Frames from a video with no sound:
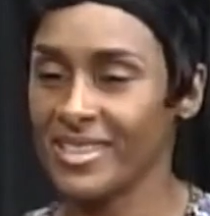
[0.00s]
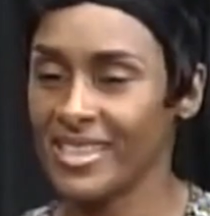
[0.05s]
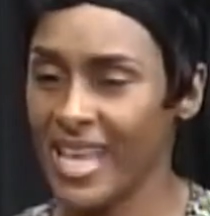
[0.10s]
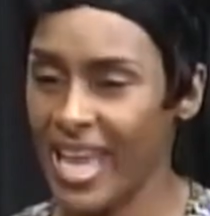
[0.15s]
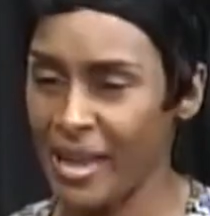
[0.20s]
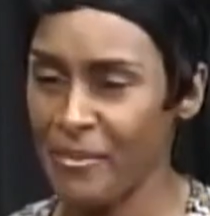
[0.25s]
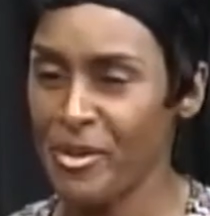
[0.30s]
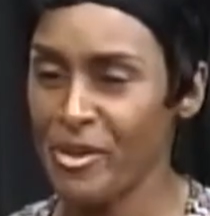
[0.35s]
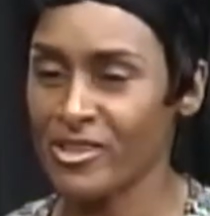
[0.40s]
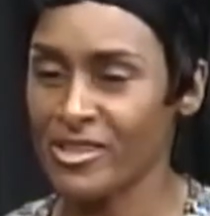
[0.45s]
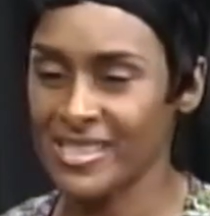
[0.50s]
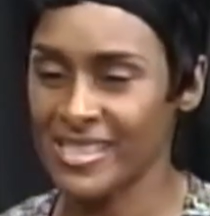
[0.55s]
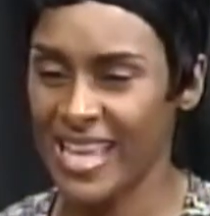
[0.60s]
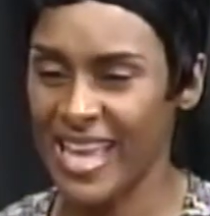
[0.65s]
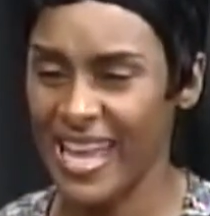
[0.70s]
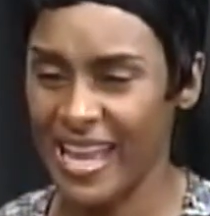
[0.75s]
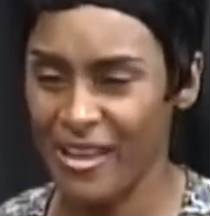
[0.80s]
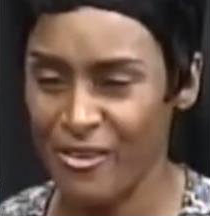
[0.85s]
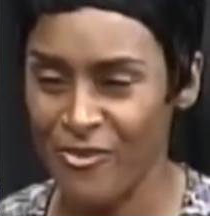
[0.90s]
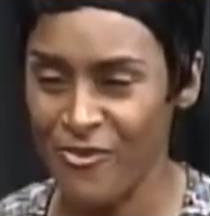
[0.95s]
Came All here right,
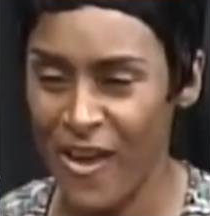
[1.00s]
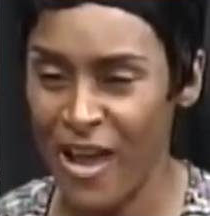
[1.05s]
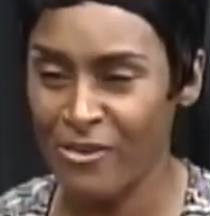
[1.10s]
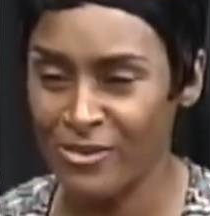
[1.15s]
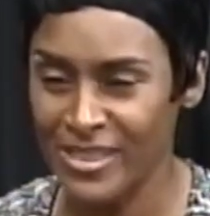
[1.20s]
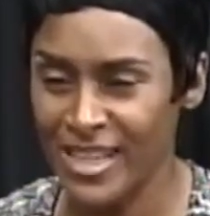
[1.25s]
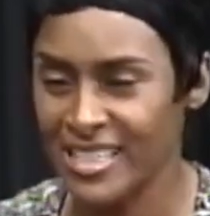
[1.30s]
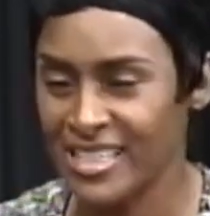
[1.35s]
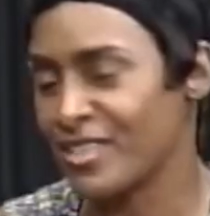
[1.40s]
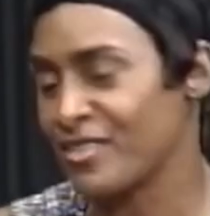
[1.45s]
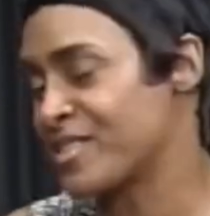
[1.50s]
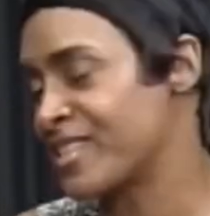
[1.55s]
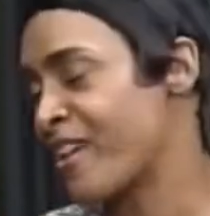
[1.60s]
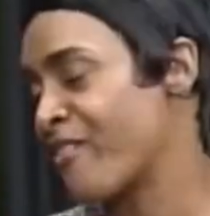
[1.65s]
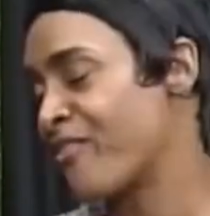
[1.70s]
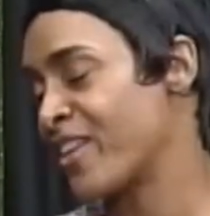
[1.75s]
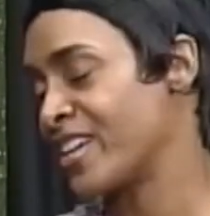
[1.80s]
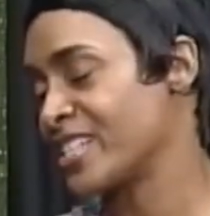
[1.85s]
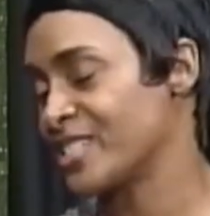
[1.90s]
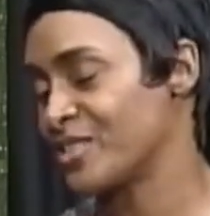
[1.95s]
saved, foundation of
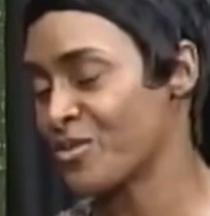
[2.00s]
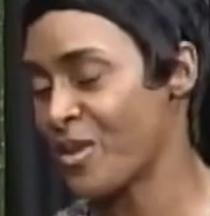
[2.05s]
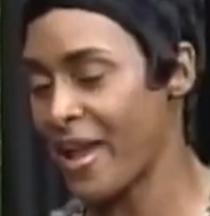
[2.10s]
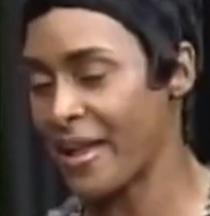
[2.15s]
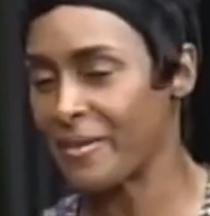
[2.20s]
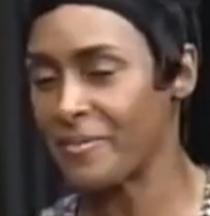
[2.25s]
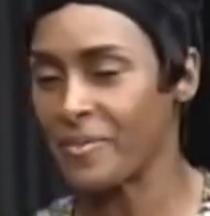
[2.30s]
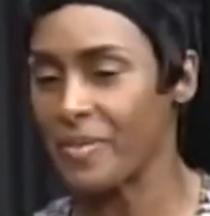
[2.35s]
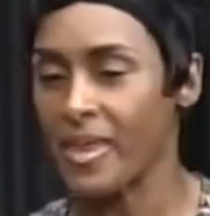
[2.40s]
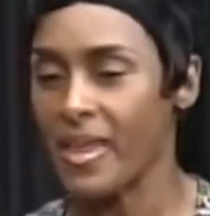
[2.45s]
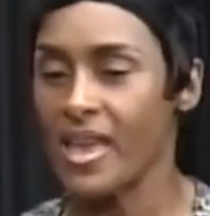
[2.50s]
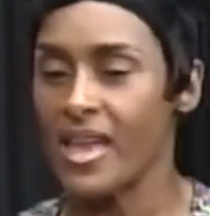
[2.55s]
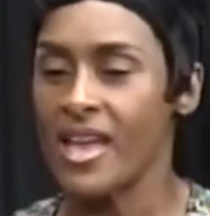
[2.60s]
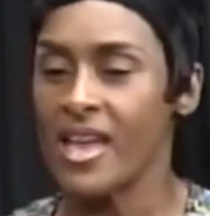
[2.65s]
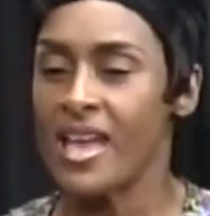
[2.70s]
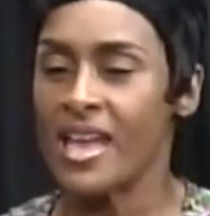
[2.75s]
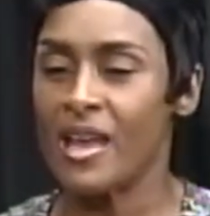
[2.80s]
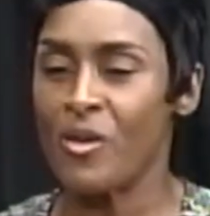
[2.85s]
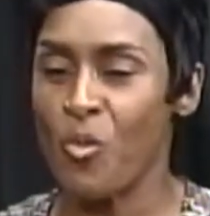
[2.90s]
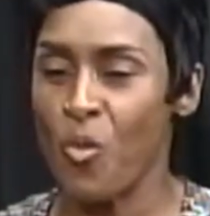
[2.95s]
salvation, right? There, there you
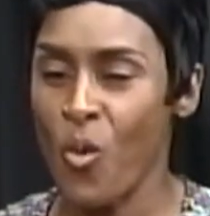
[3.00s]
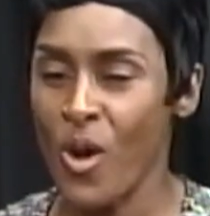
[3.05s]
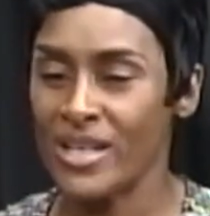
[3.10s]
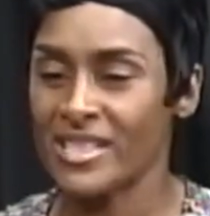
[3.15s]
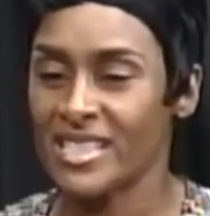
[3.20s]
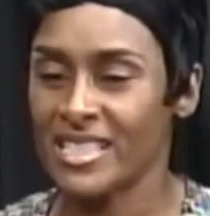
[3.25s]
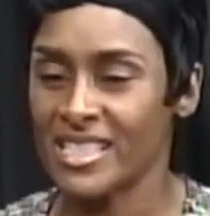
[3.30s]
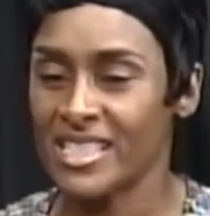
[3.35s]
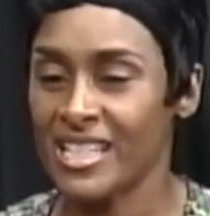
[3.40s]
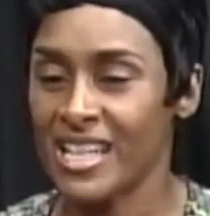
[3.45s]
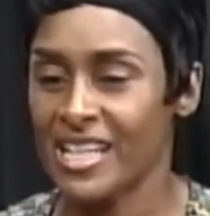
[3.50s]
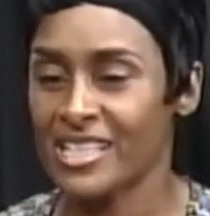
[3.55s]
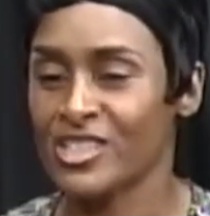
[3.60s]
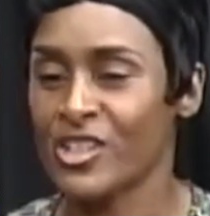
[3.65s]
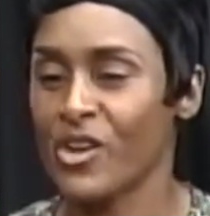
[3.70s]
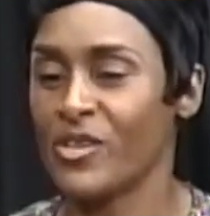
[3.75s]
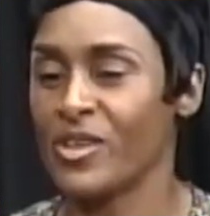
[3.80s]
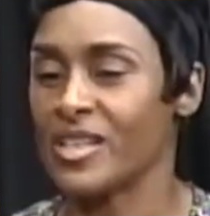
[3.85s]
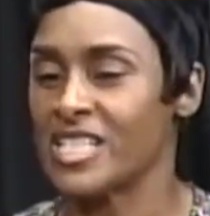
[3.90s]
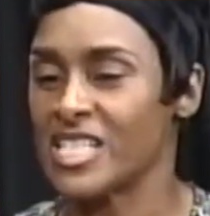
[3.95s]
go. It wasn't until I
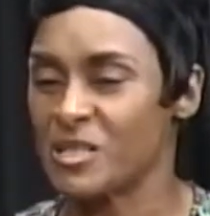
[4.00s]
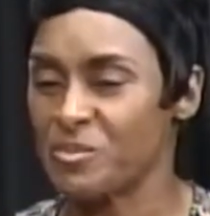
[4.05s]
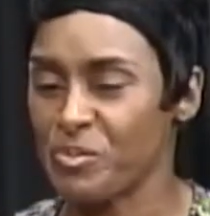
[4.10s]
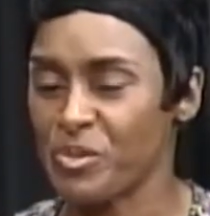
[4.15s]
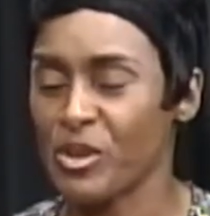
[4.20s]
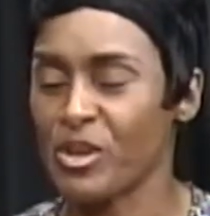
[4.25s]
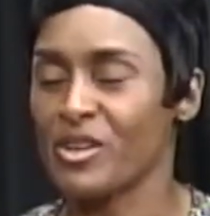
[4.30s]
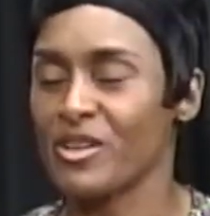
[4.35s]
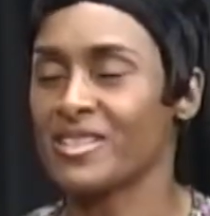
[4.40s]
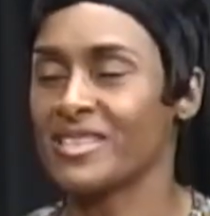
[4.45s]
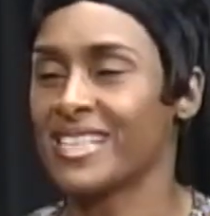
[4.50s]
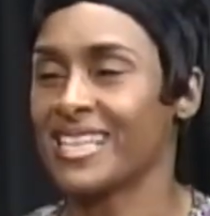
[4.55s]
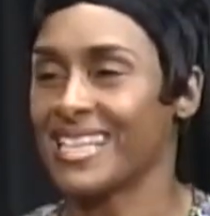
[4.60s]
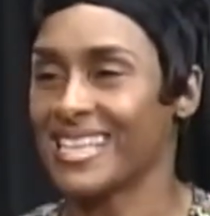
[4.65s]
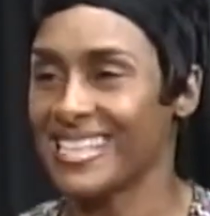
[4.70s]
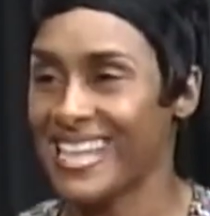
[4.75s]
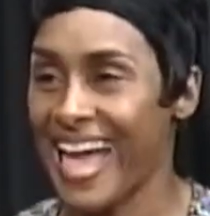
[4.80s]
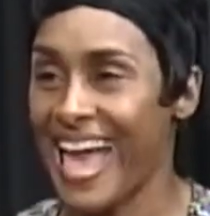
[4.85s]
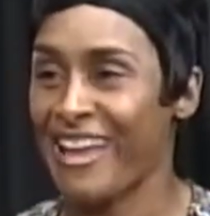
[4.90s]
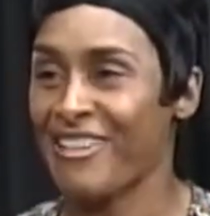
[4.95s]
started
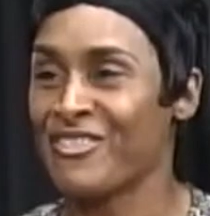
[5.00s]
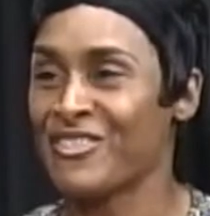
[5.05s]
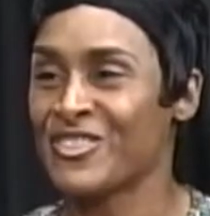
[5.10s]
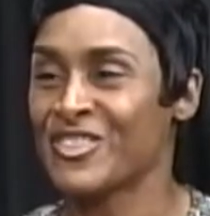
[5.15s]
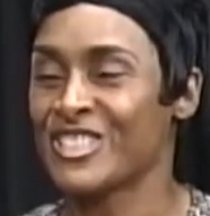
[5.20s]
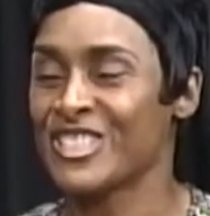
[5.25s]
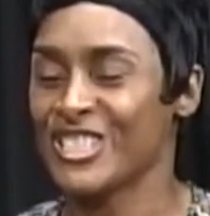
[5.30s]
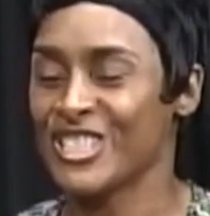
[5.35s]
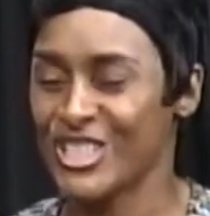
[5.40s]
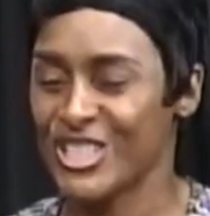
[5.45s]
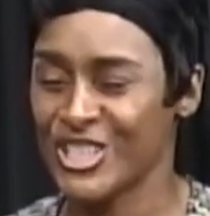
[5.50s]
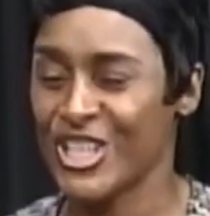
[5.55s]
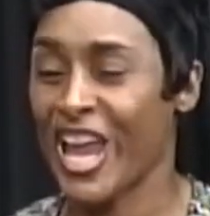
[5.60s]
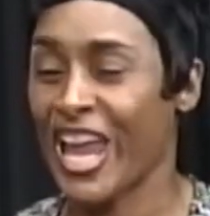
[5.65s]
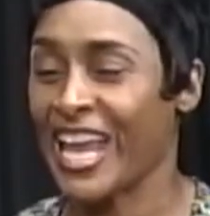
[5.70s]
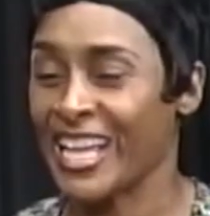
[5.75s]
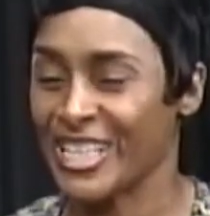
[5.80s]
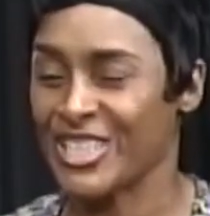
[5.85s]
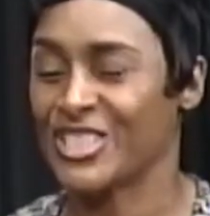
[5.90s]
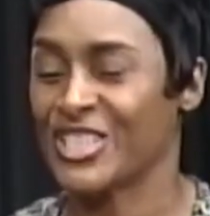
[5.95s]
experiencing life
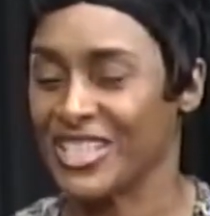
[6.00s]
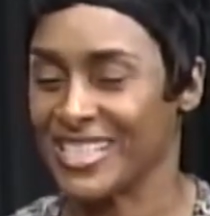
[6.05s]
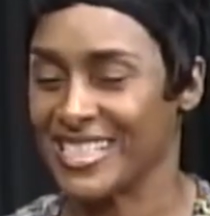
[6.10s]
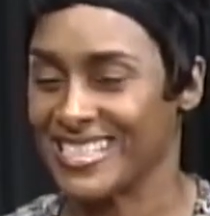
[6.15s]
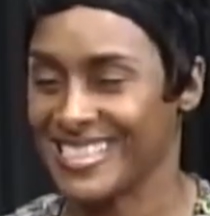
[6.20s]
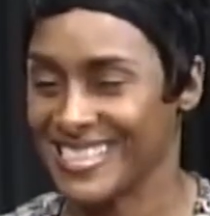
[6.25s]
changes